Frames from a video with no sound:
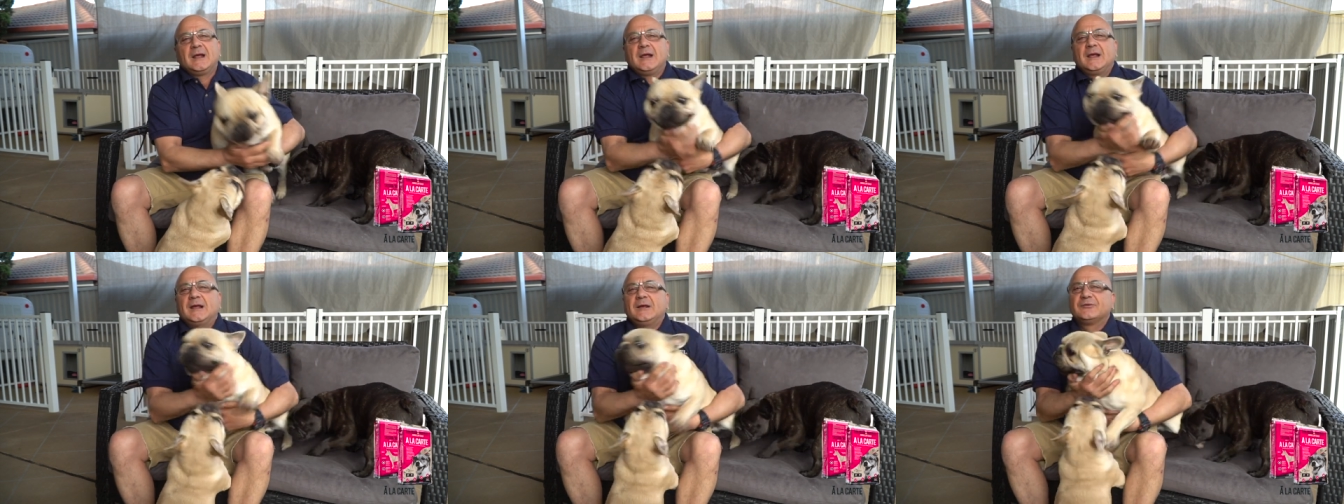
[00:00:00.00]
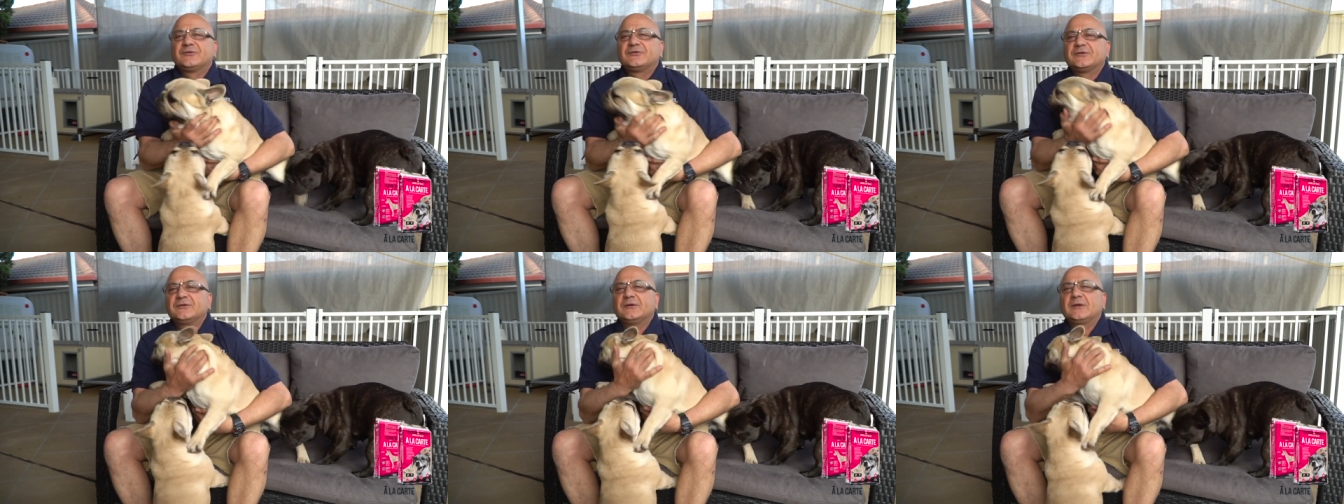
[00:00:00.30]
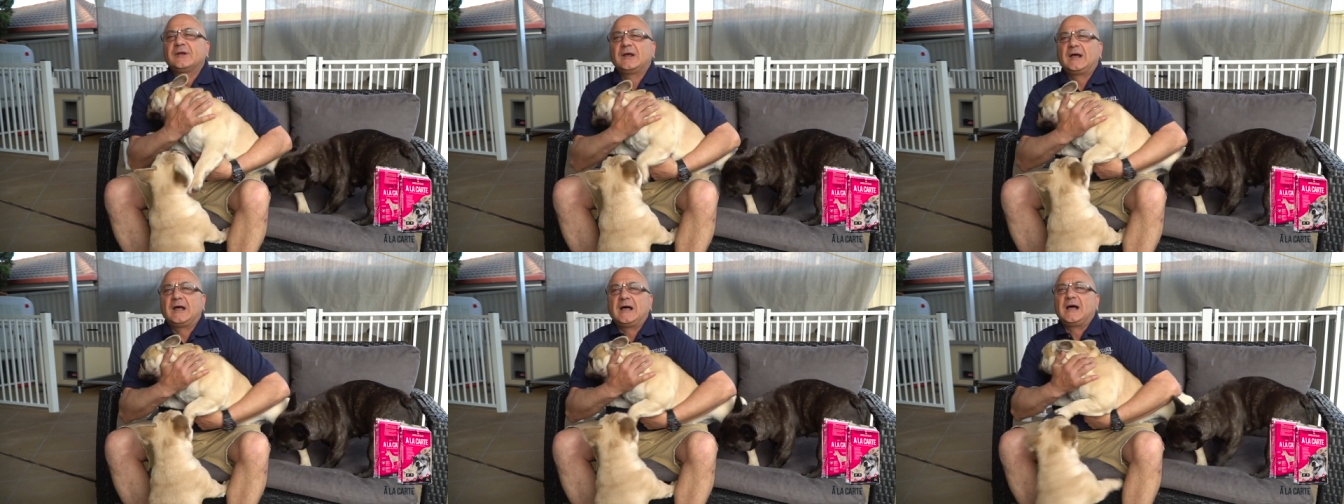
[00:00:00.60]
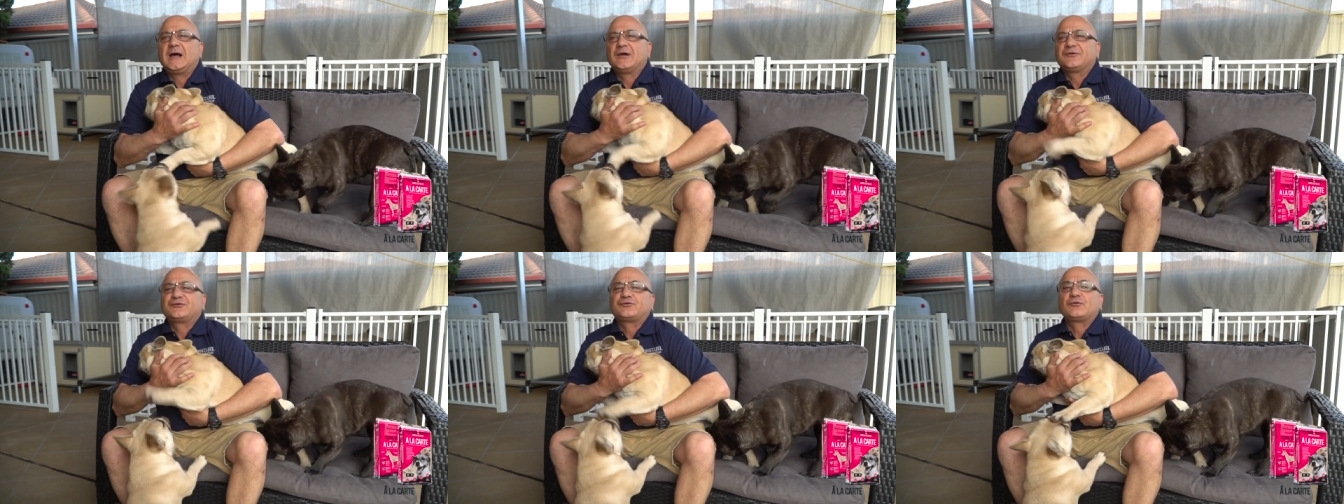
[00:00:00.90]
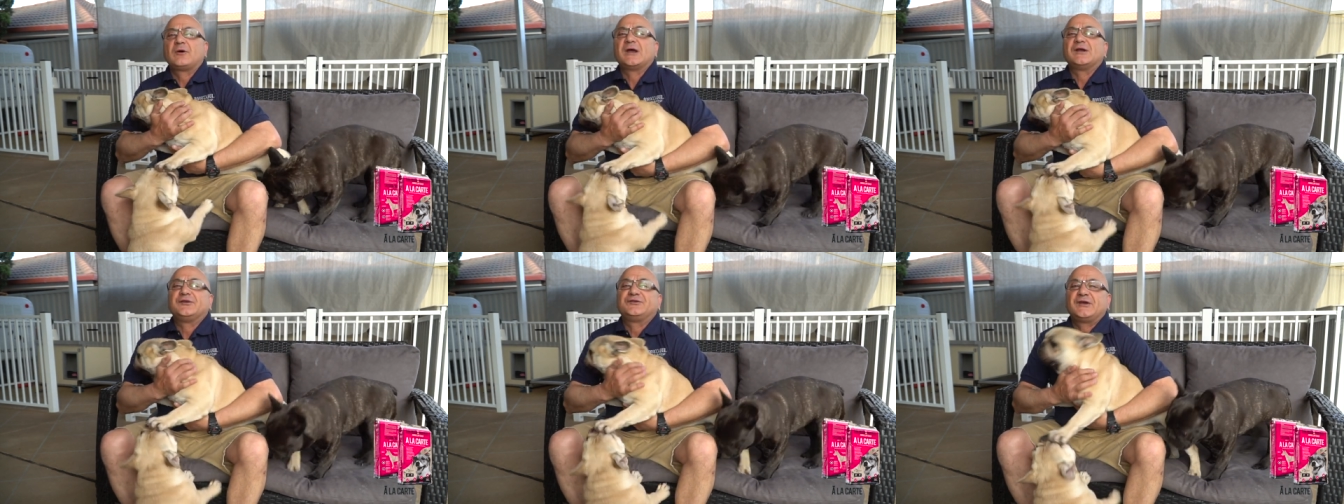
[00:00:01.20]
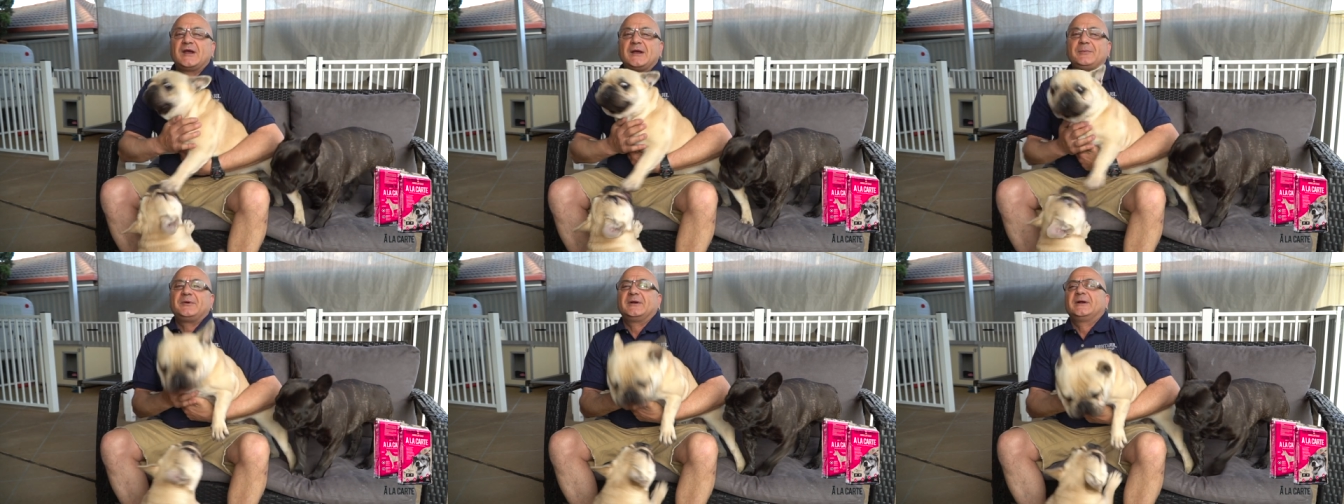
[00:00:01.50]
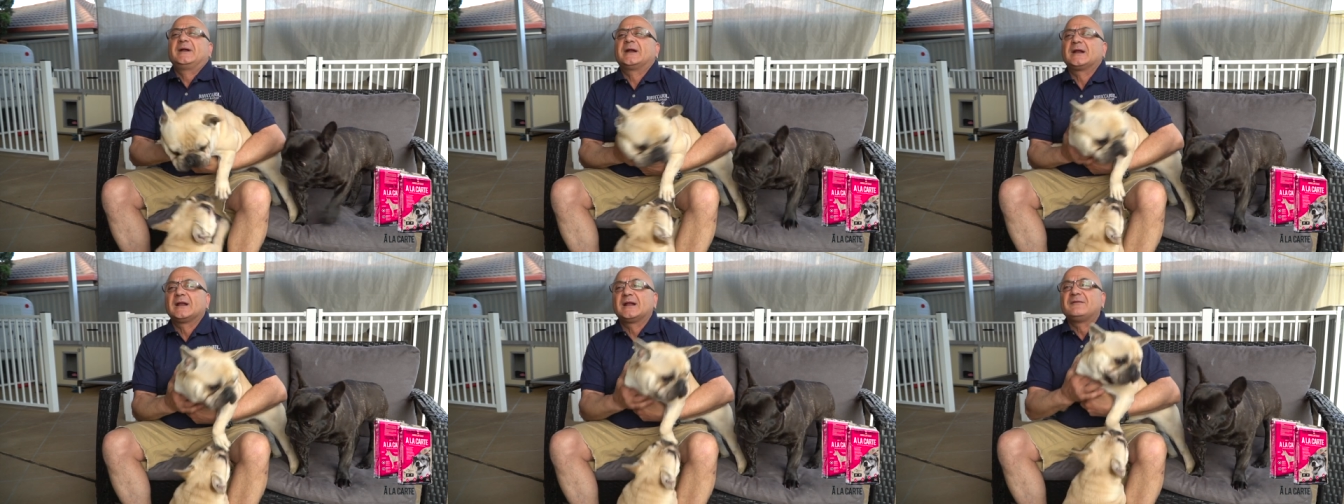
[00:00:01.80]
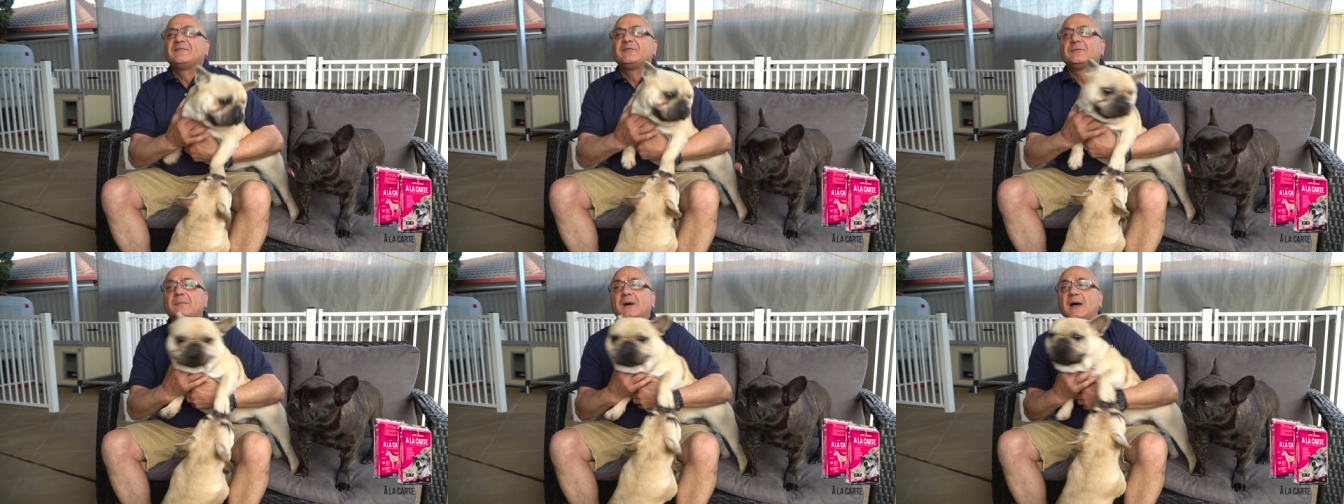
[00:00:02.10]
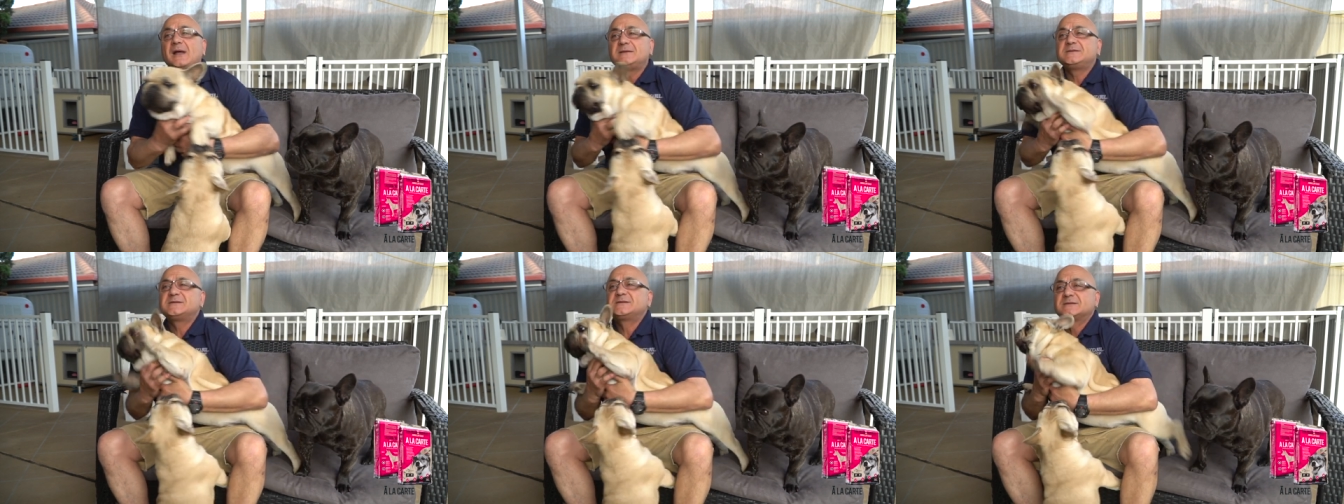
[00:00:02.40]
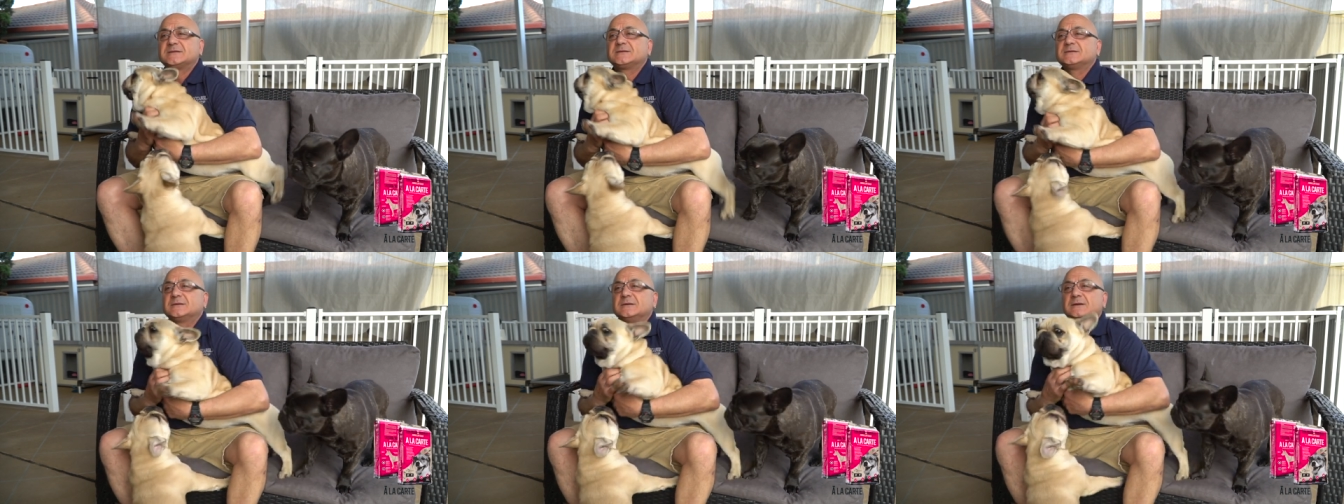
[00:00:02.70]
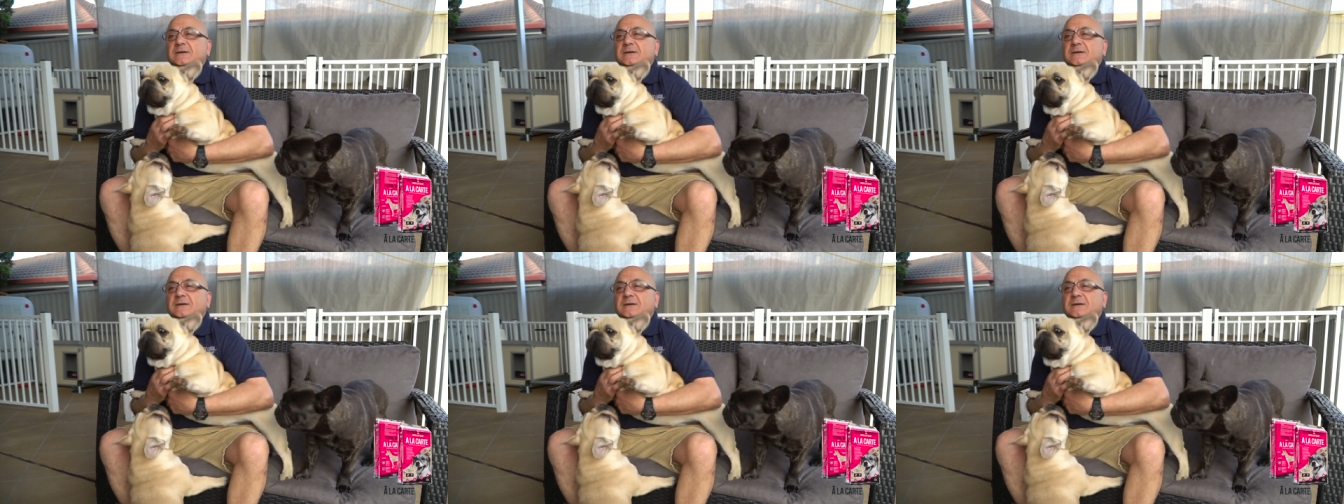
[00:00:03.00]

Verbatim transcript: He was an uh, Australian champion at 11 months.